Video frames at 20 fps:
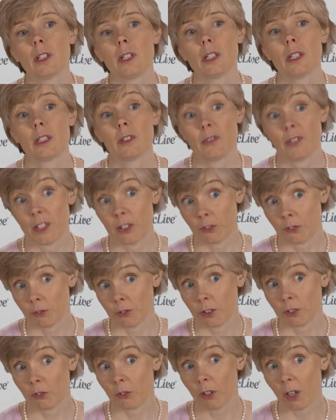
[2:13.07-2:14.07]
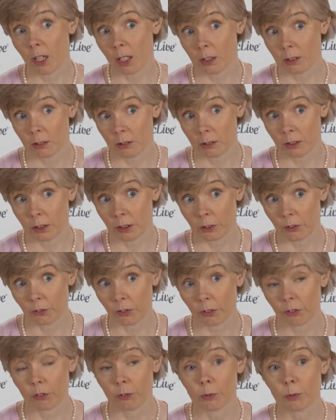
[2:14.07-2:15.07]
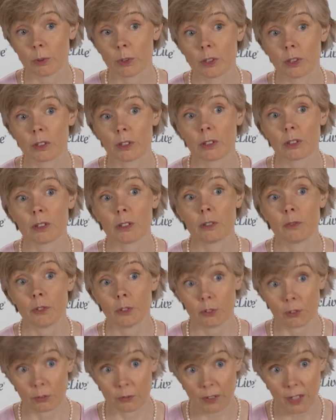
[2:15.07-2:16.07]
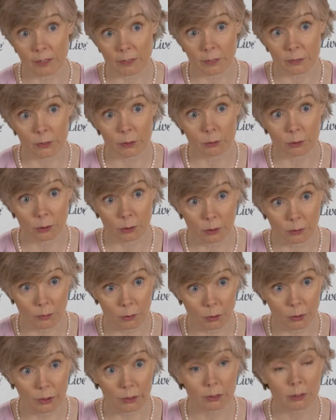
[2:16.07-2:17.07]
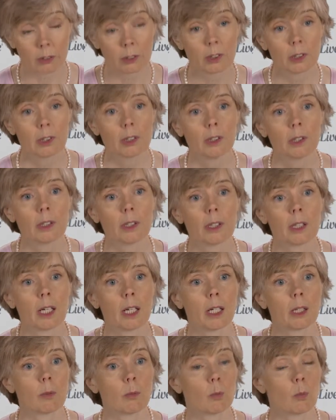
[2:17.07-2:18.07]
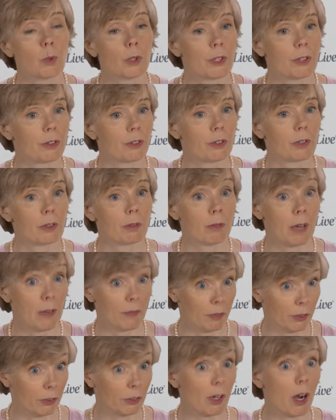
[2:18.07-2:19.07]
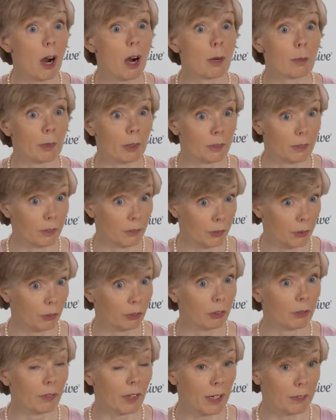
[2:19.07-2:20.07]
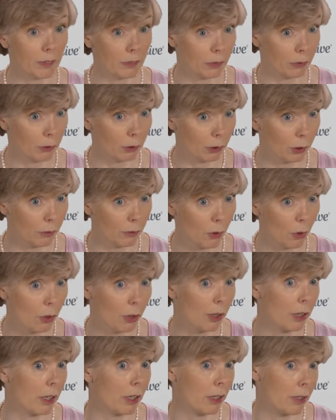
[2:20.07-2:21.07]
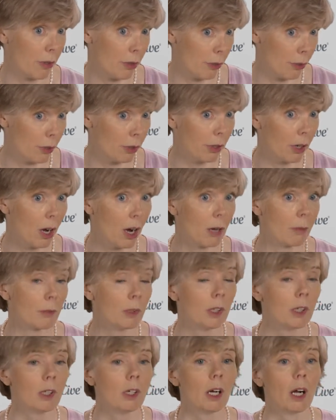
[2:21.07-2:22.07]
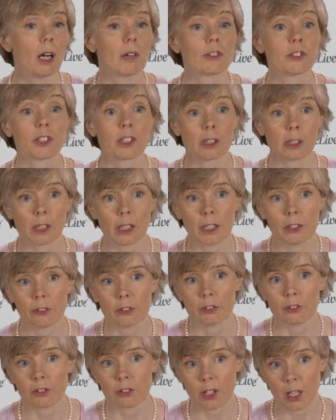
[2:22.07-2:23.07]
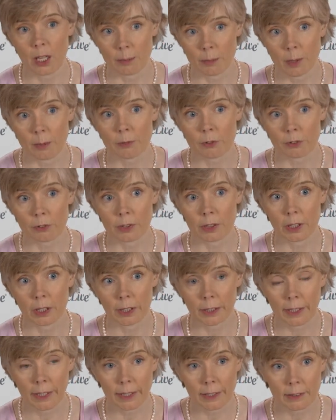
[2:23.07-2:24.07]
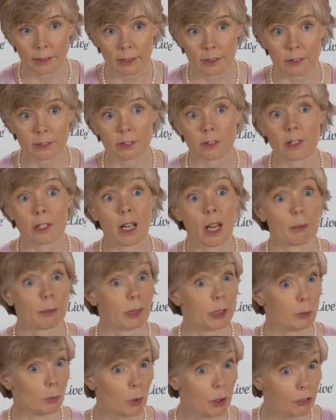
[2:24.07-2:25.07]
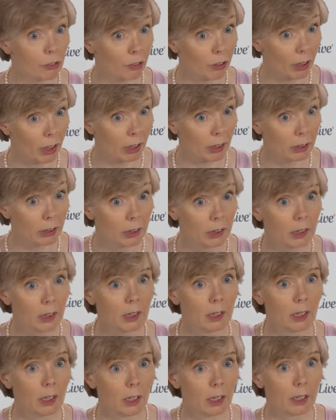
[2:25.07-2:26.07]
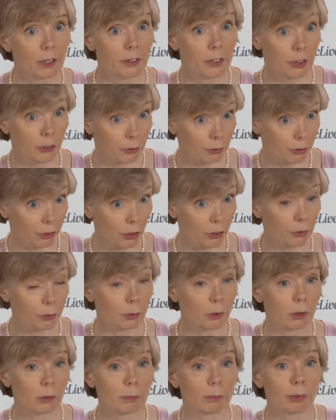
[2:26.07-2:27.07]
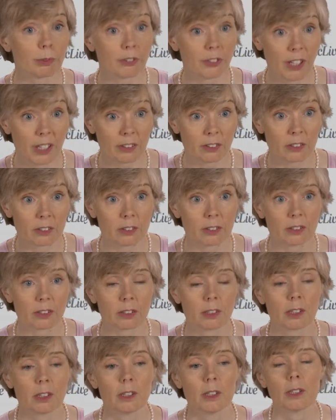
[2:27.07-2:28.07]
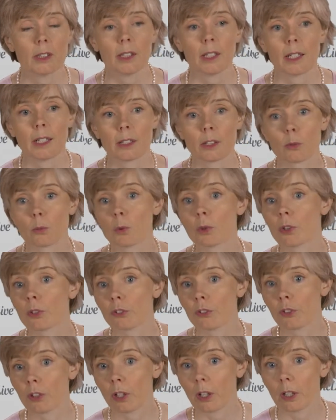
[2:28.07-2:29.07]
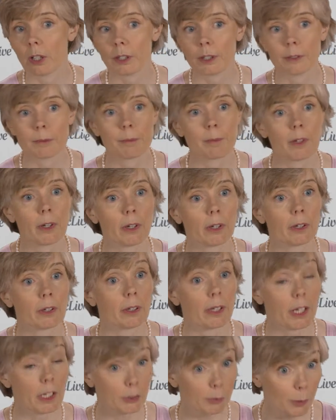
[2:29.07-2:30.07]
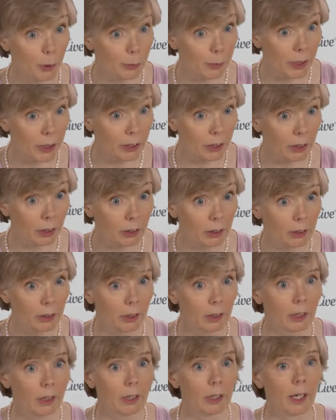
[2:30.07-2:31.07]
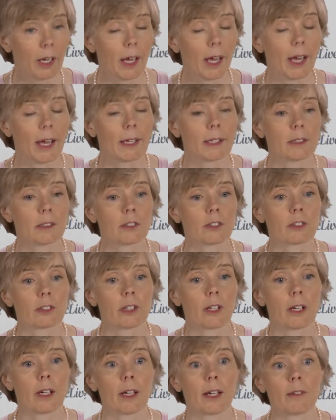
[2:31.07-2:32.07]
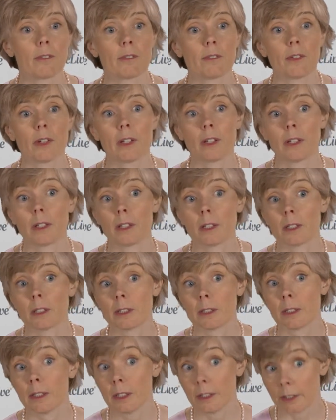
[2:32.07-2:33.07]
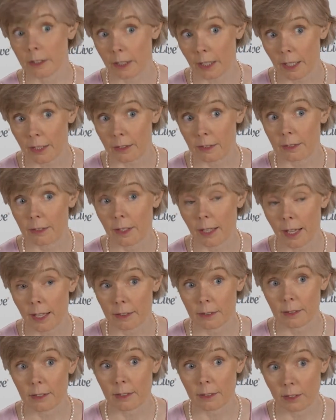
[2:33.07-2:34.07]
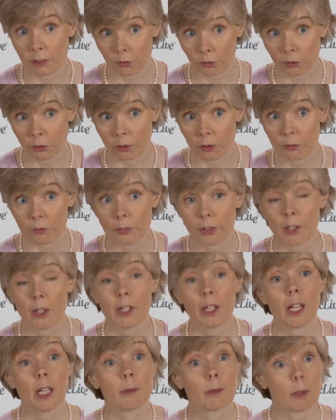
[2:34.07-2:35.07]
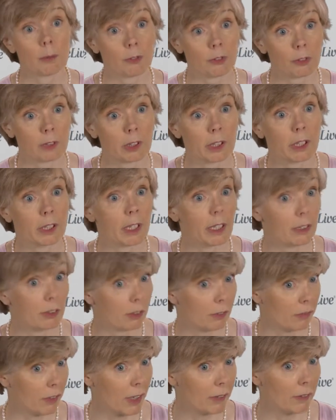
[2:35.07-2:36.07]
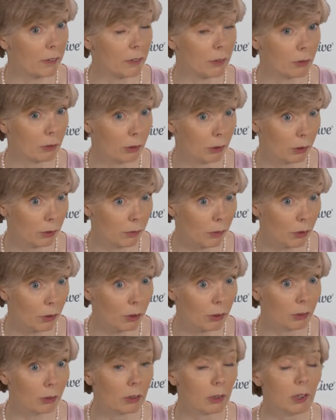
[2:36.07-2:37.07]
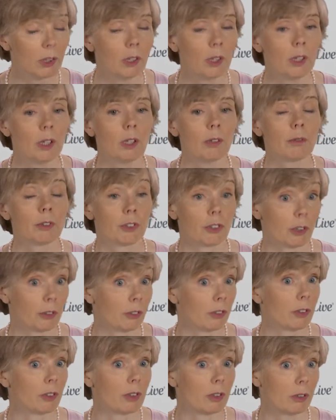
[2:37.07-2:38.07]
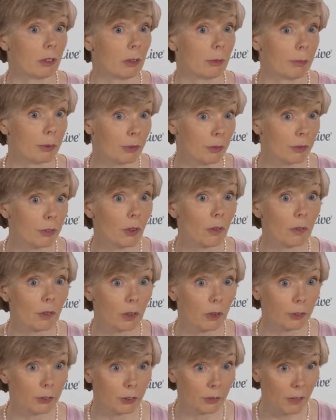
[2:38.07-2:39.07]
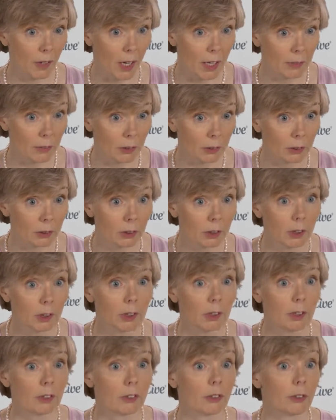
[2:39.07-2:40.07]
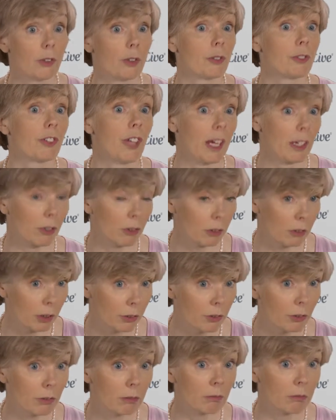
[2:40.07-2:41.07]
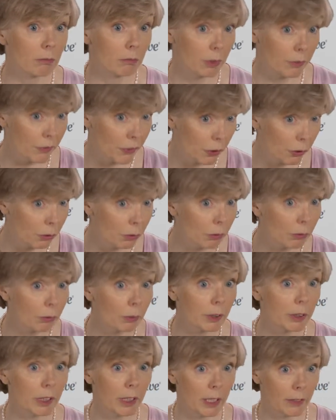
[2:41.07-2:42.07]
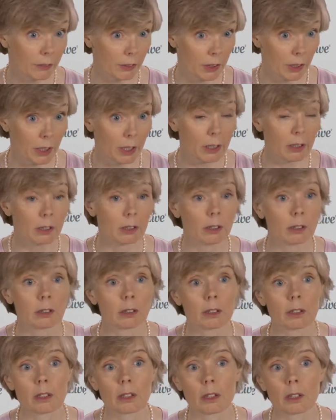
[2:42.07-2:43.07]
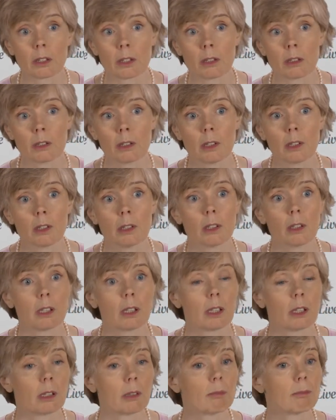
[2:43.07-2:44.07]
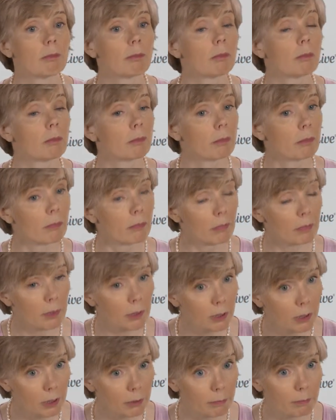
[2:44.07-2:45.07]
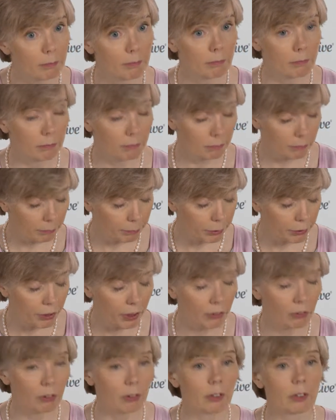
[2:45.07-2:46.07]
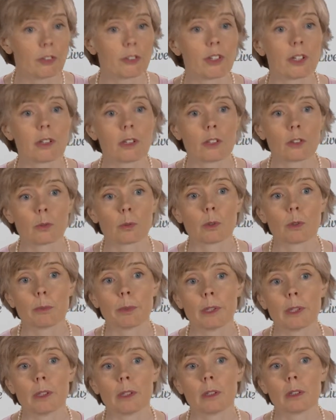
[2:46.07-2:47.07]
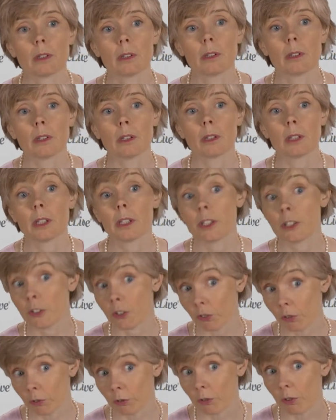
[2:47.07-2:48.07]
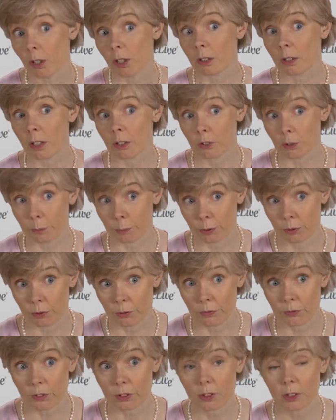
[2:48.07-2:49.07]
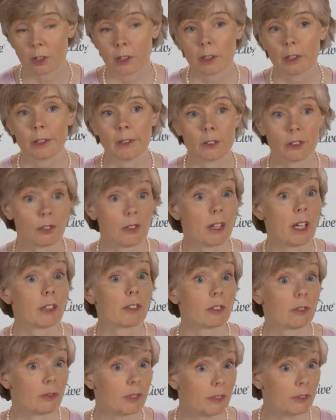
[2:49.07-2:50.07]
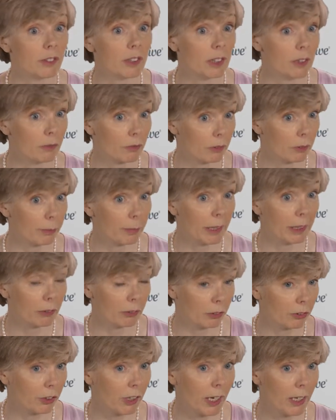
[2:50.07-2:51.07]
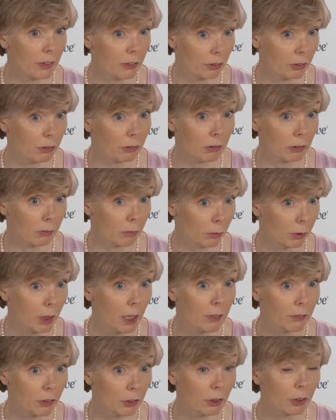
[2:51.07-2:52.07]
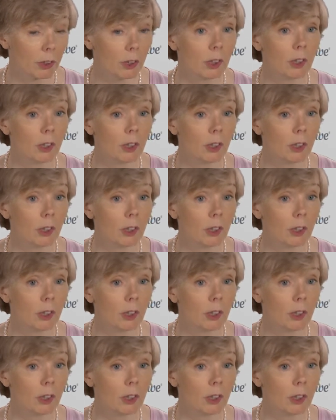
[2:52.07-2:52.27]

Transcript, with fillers: in a phase three trial in conjunction with infusional 5-FU and leucovorin, um, with a reference arm of infusional 5-FU and leucovorin and a third arm of single agent MM398. This is the Napoli 1 trial. Uh, these results were presented at the World GI uh, ESMO meeting and have uh, indicated that the addition of MM398 to 5FU and leucovorin resulted in improved overall survival. So those data are under review with the FDA, and the um, the potential is that this will be uh, an additional drug that's approved in 2015 for pancreas cancer, and we'll have to